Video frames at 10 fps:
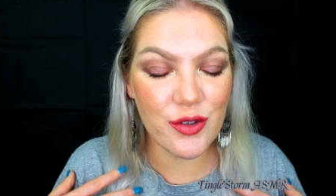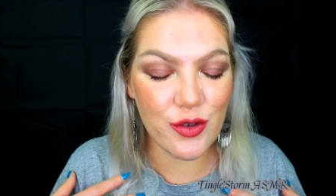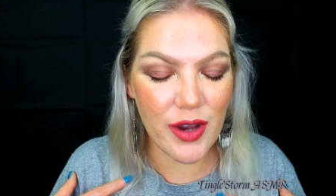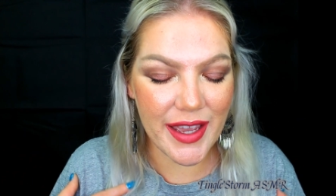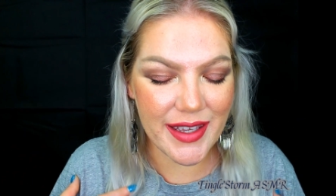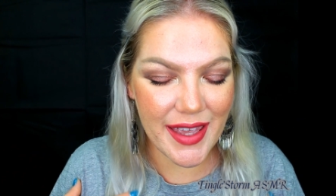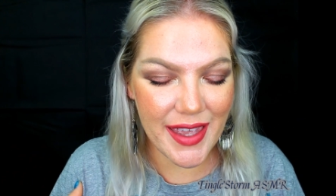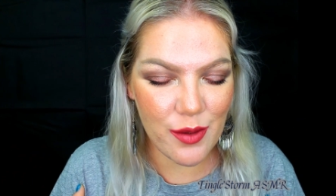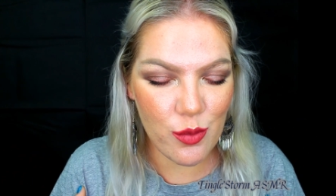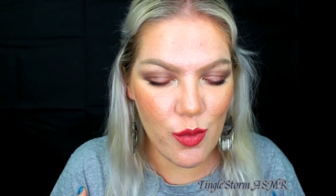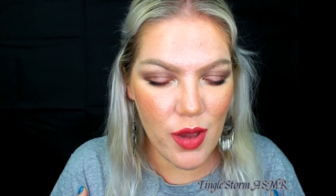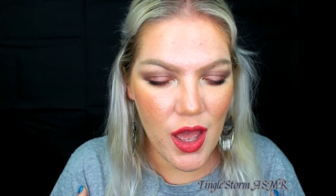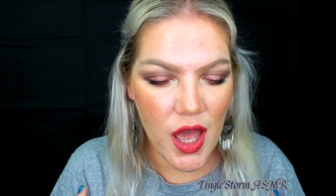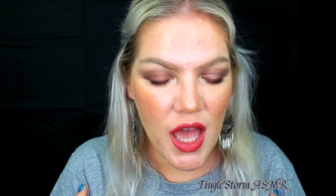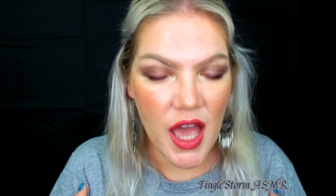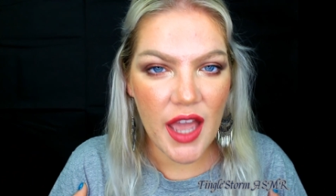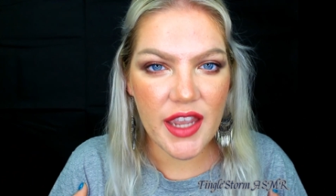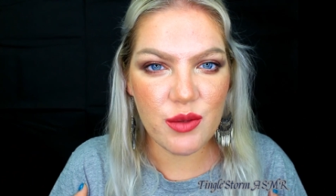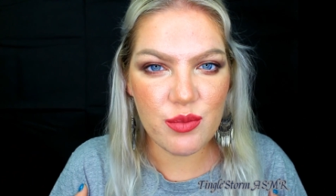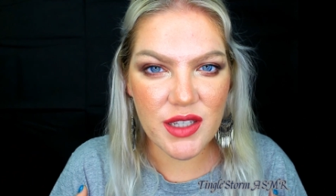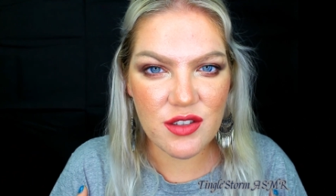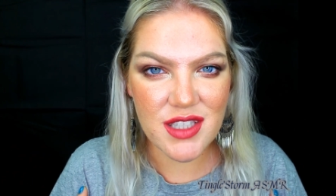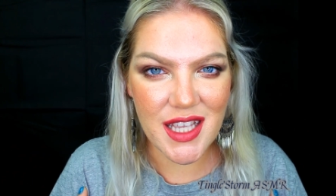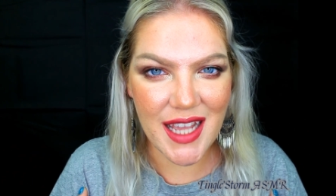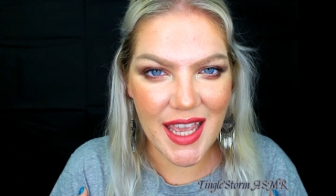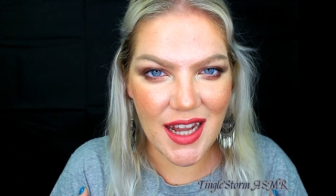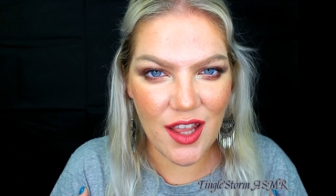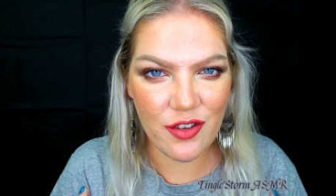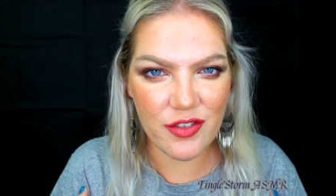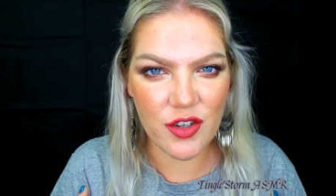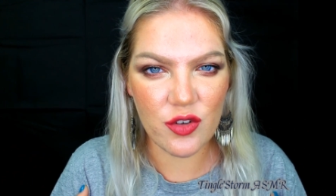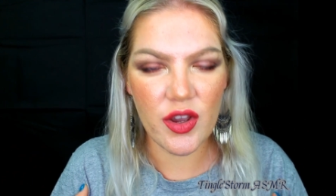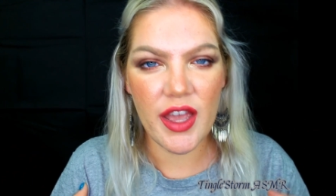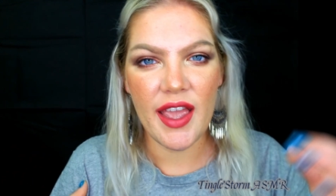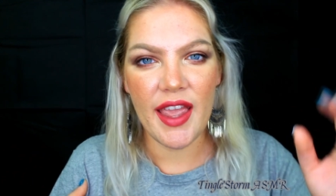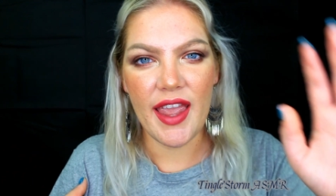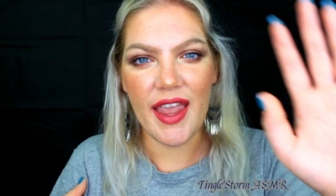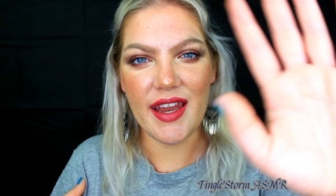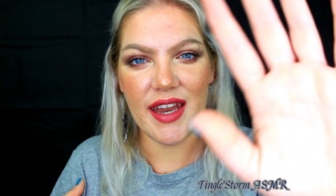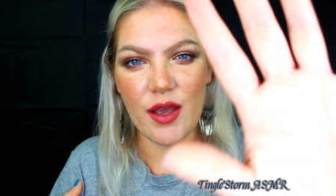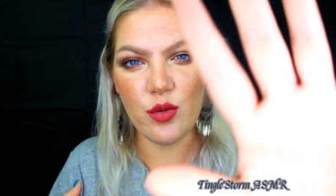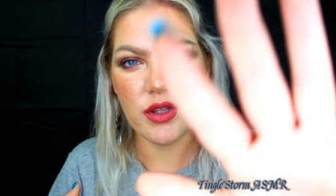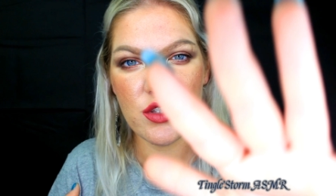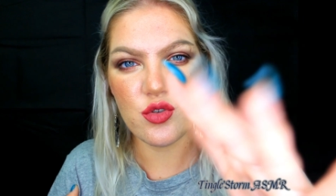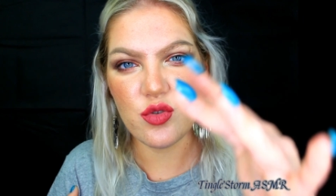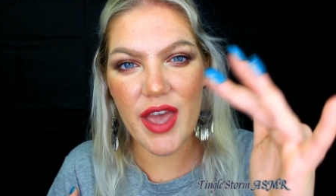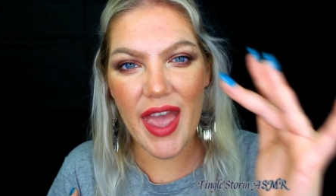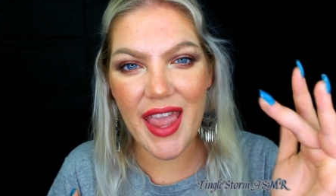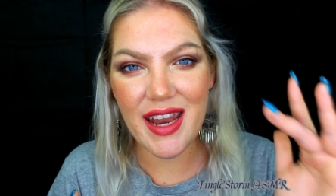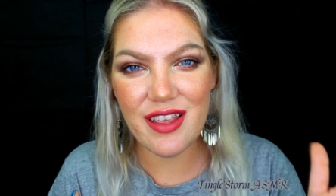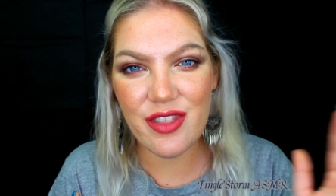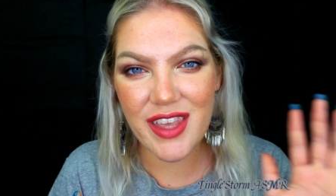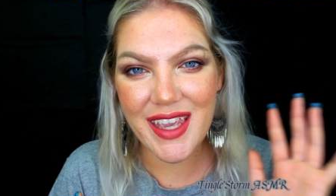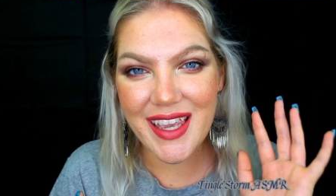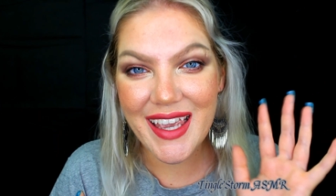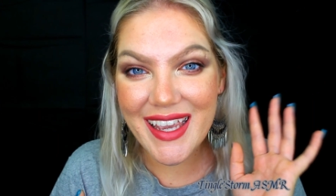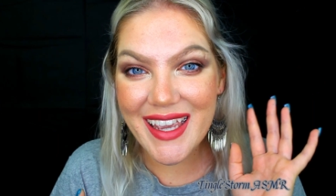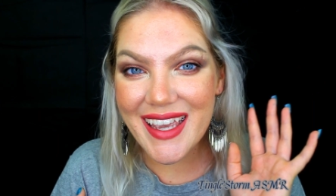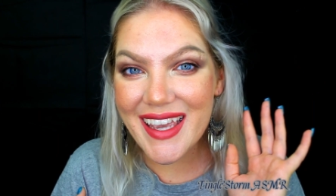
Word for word: who I am. It matters that I love you, and I will do anything